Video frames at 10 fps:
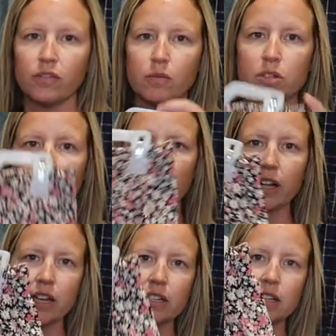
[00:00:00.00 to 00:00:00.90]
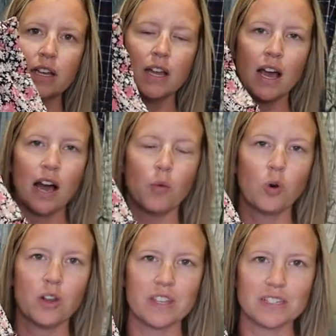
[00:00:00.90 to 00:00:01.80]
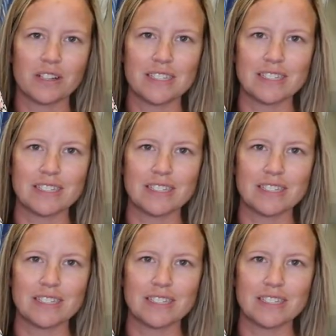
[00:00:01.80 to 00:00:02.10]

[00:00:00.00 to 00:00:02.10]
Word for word: from Target. I wore this on